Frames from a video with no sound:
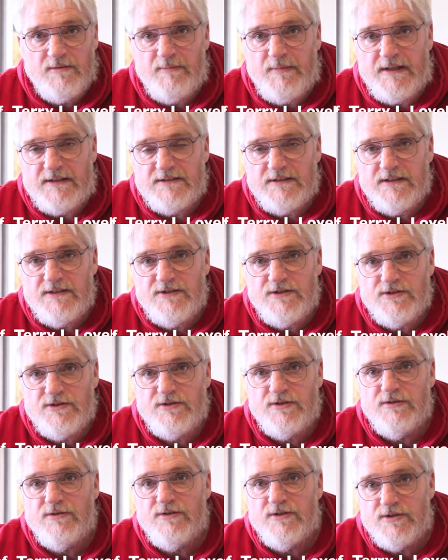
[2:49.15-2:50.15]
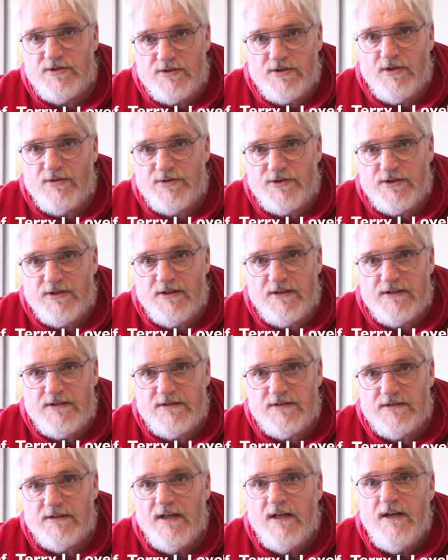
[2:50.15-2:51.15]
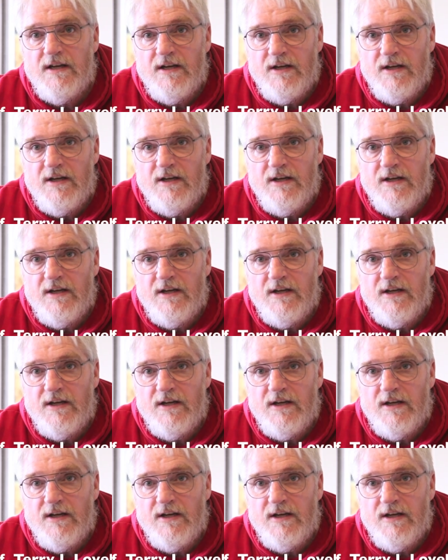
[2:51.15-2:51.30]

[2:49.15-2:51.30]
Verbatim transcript: message to the socialists